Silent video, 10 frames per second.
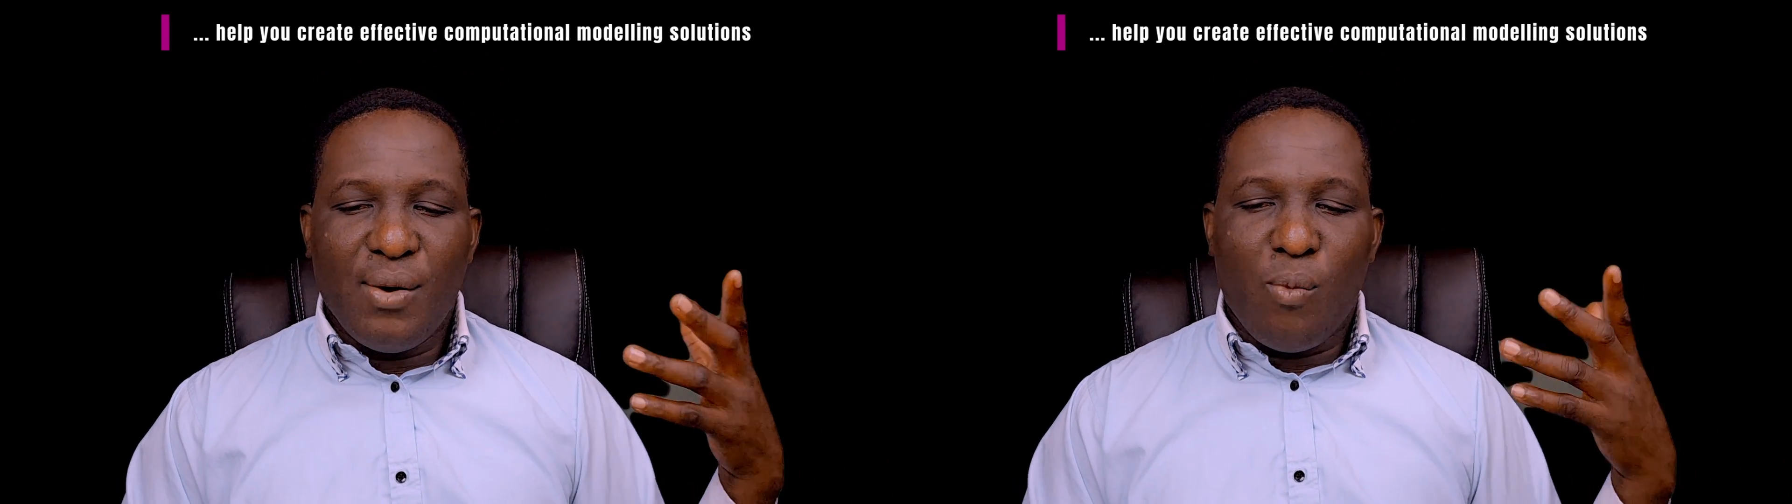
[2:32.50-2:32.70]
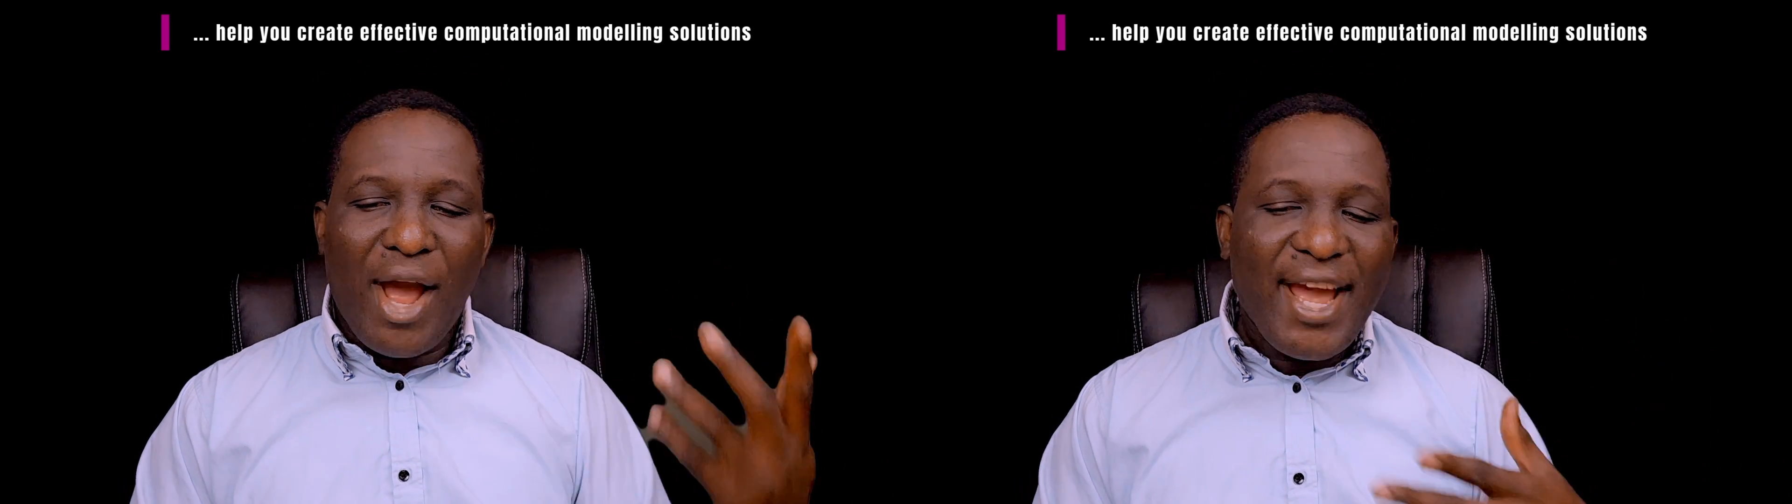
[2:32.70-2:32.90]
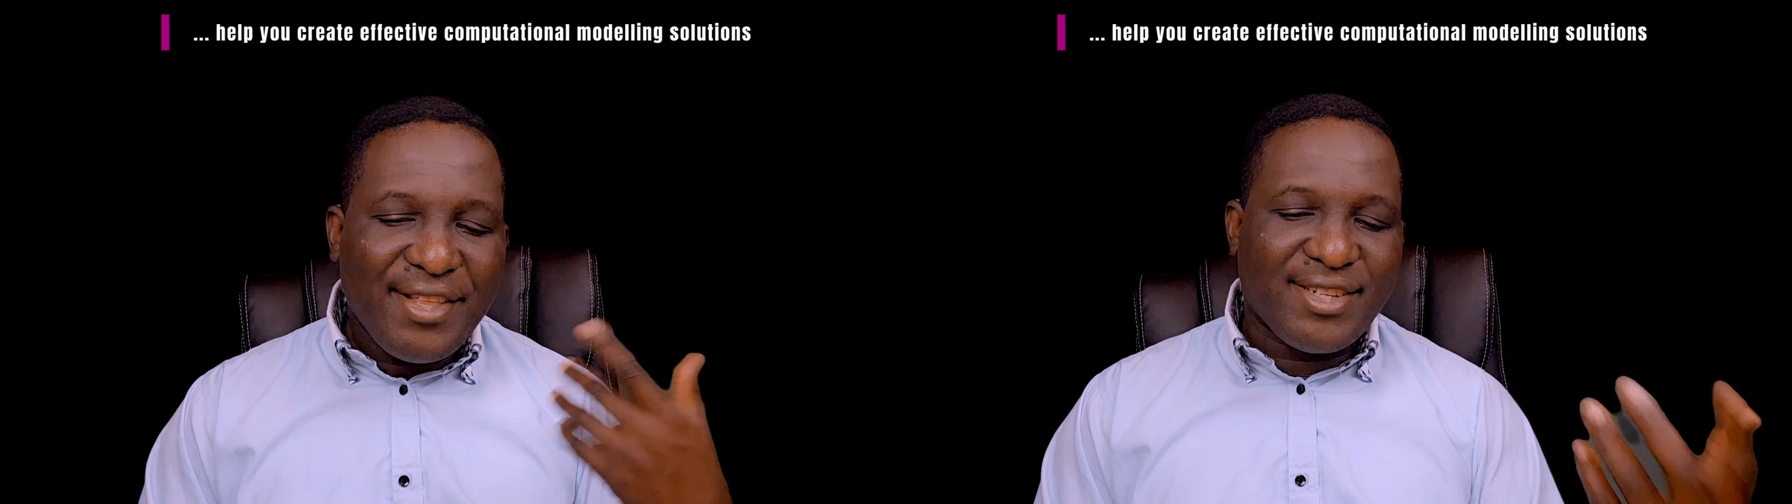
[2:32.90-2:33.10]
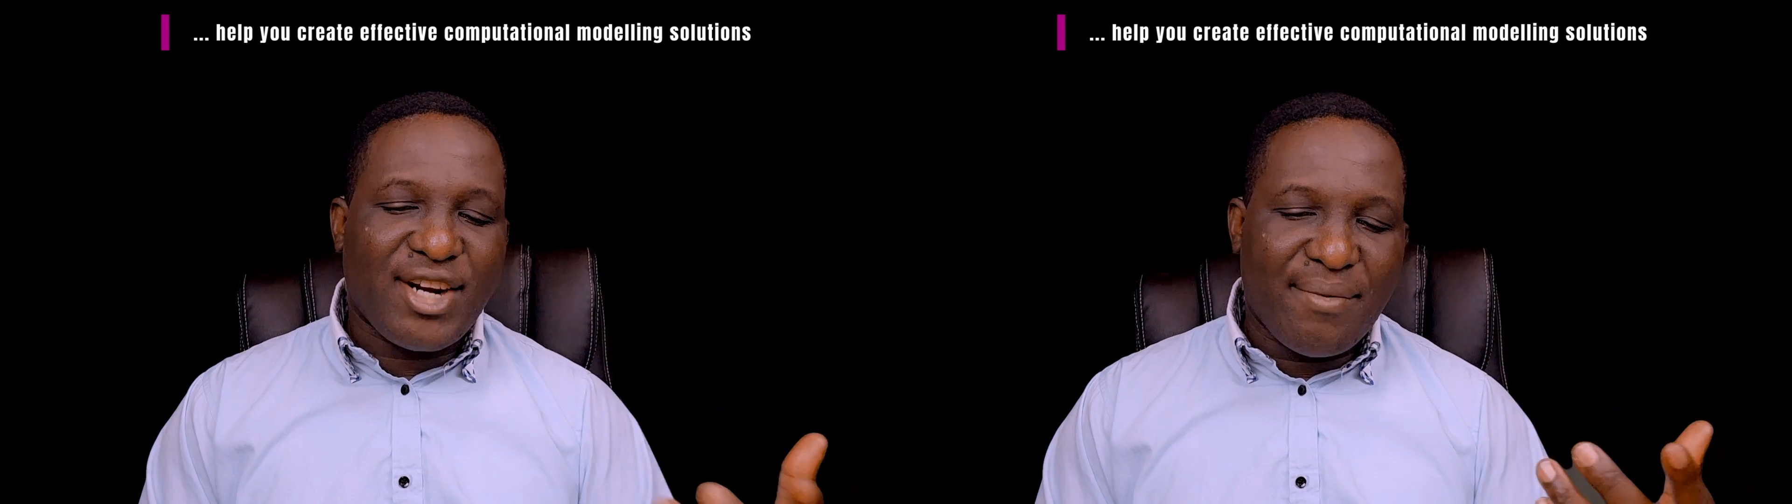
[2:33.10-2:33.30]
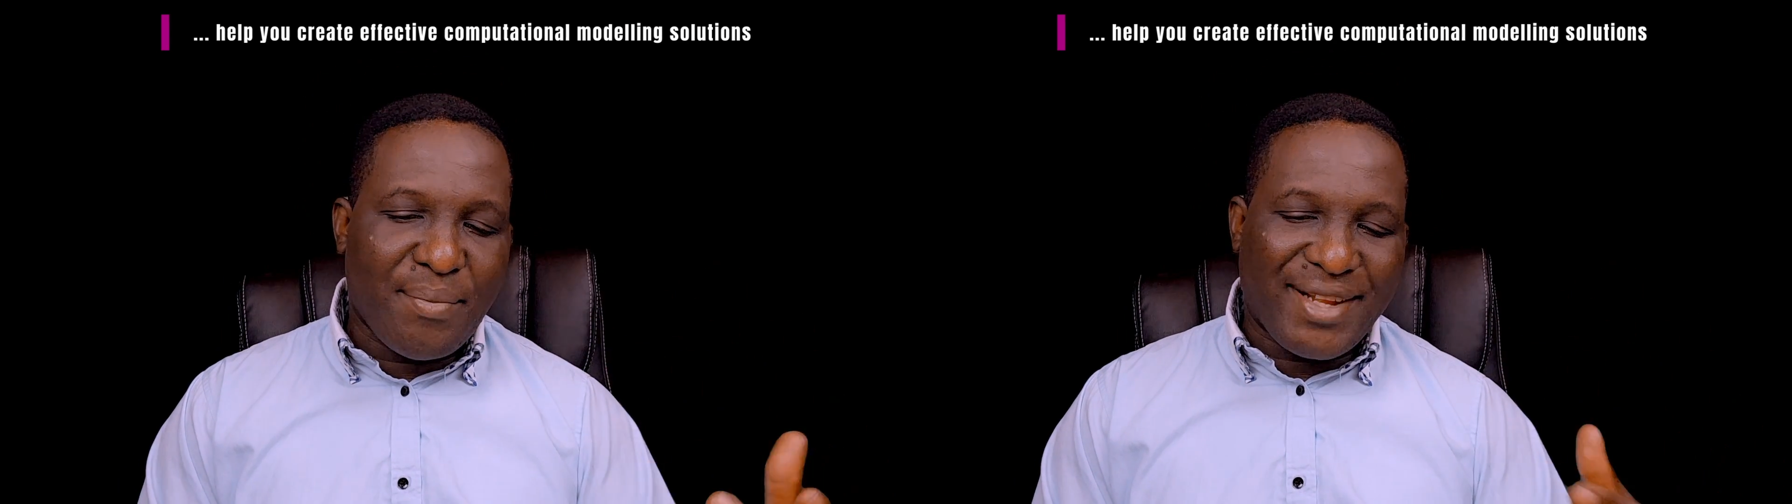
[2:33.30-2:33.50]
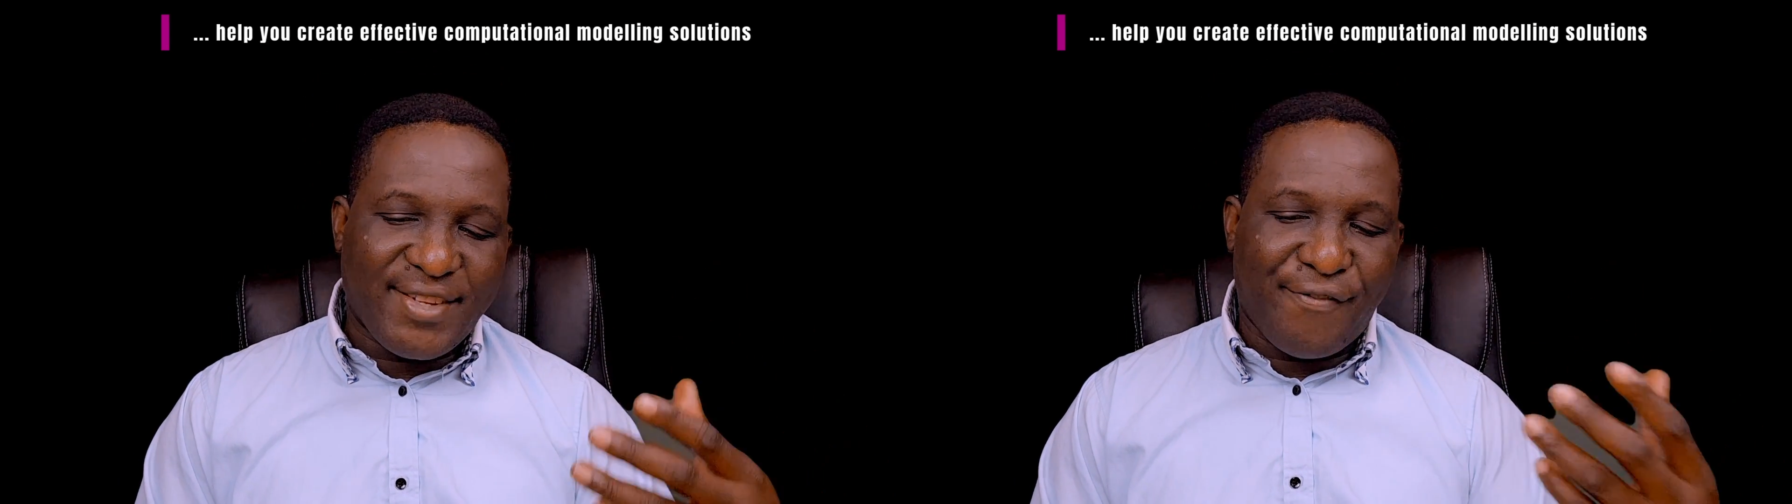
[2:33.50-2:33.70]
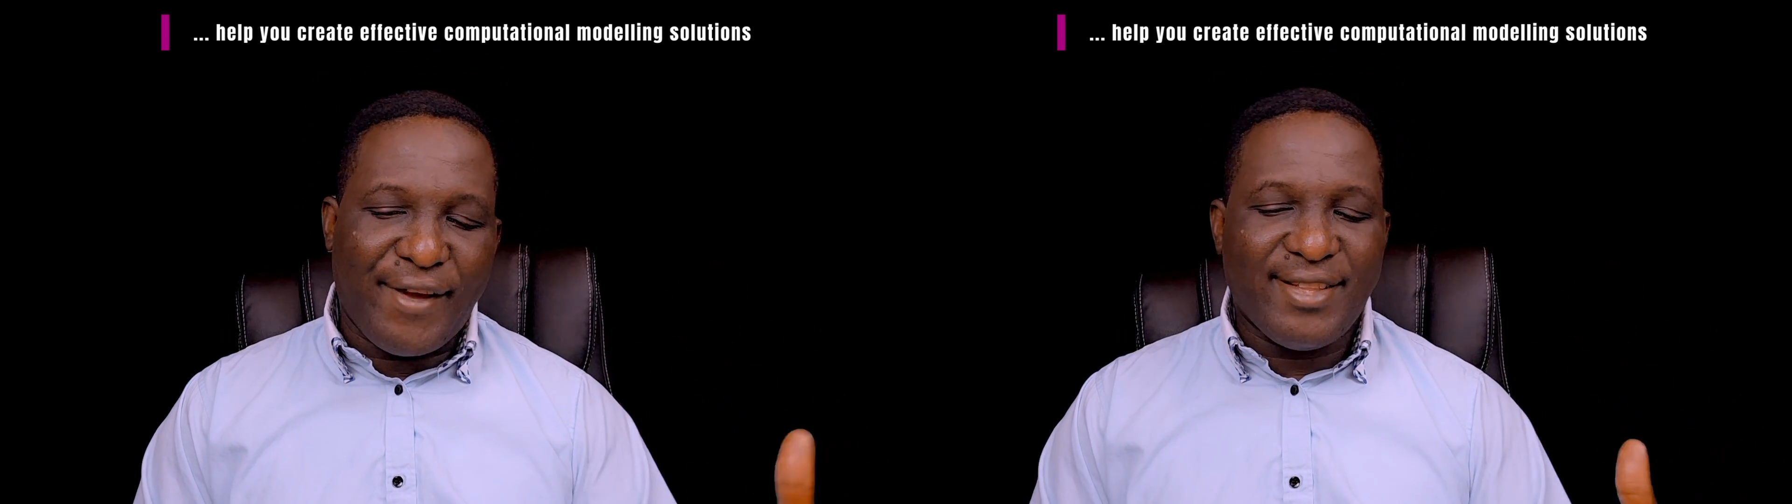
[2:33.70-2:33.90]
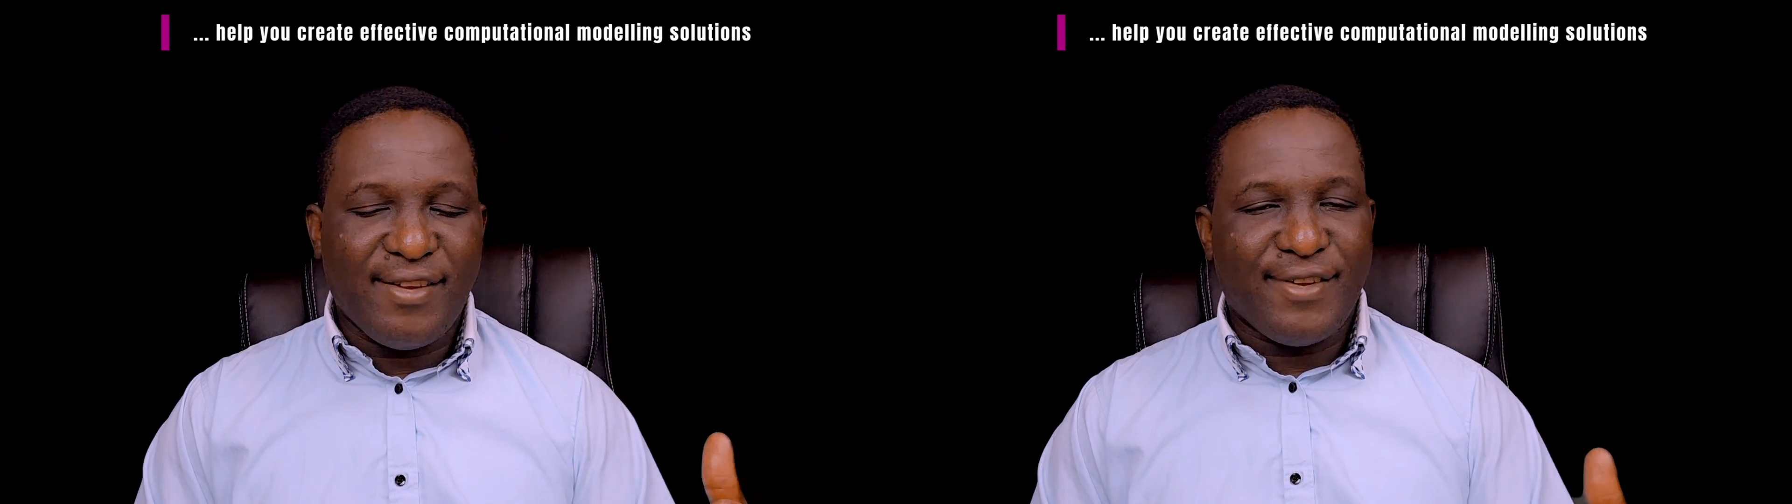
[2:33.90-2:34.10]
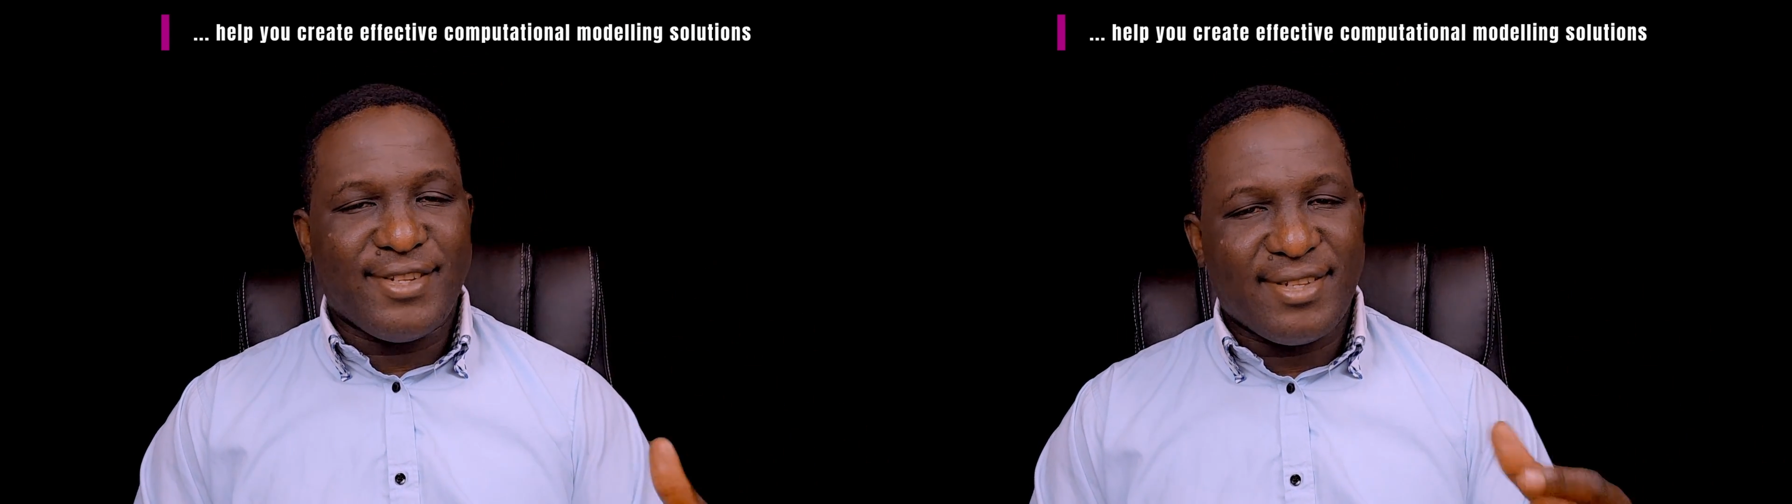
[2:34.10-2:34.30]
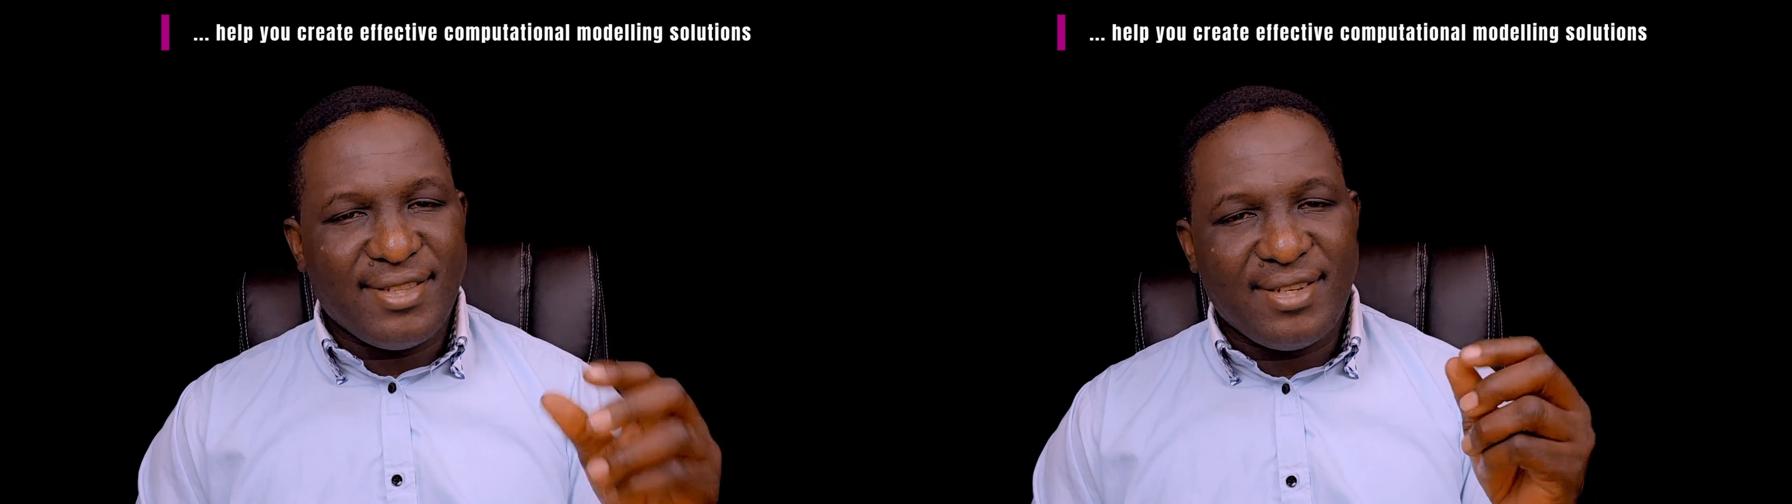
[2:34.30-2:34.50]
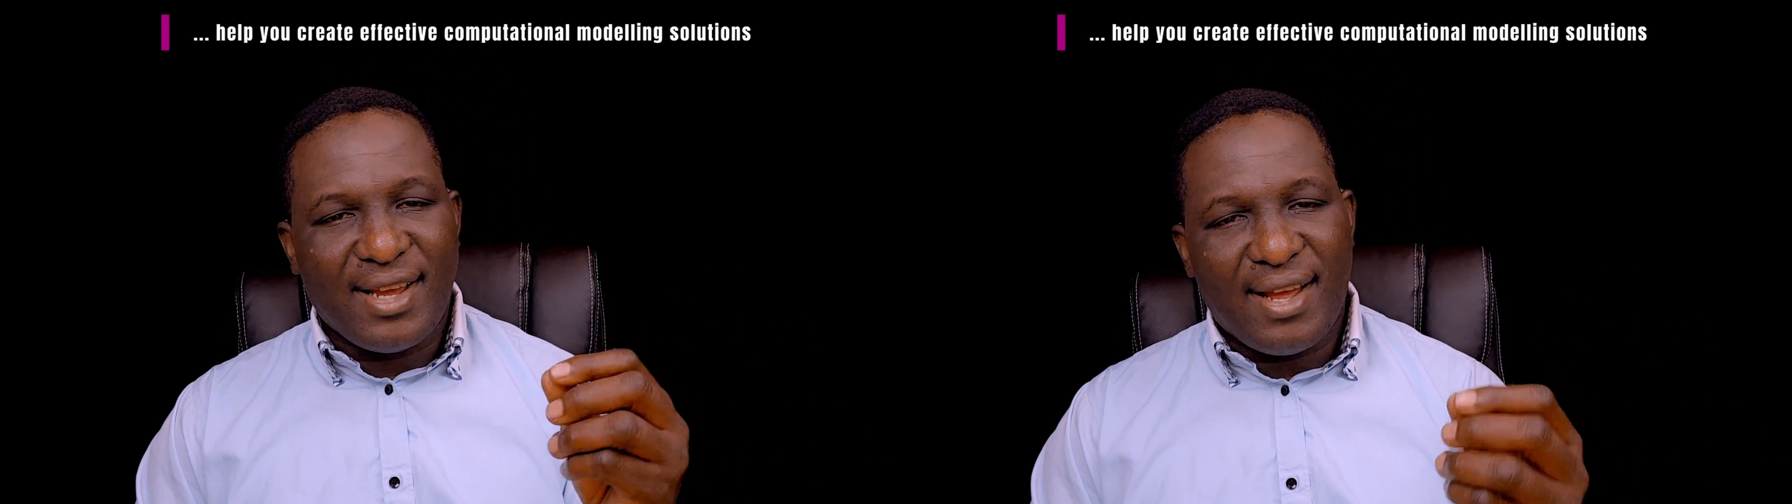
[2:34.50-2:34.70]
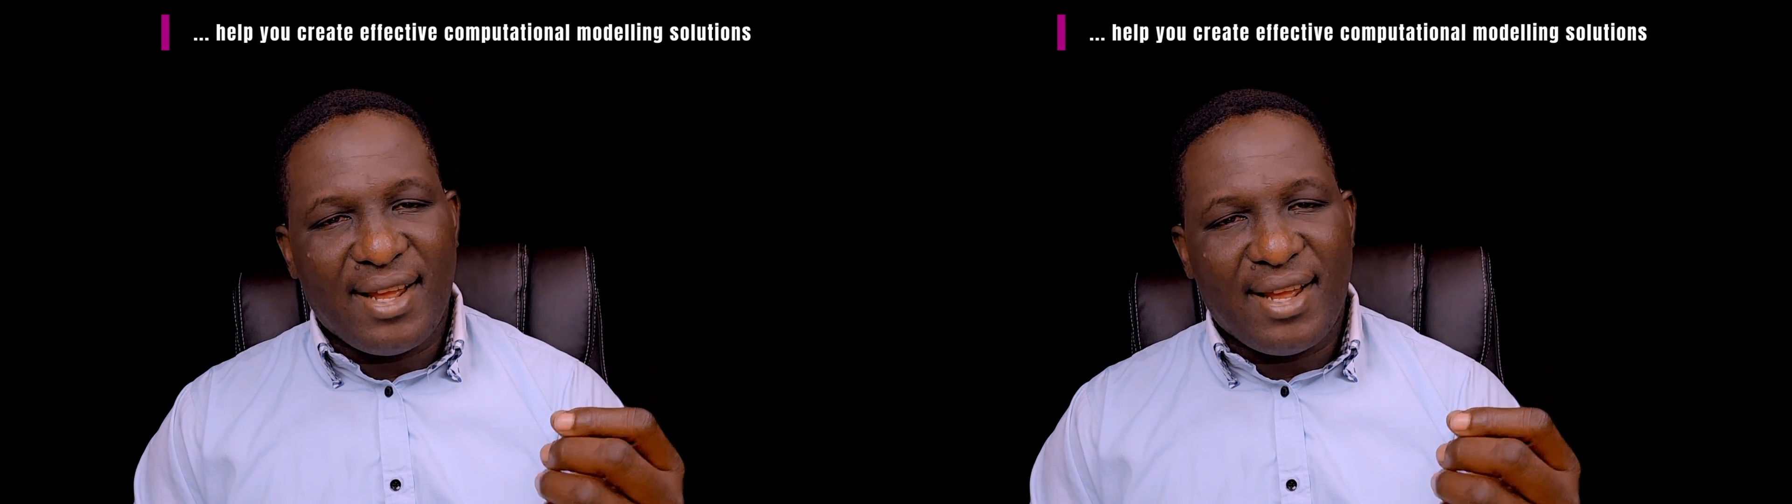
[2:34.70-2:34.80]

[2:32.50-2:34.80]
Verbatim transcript: why I describe them as effective is uh,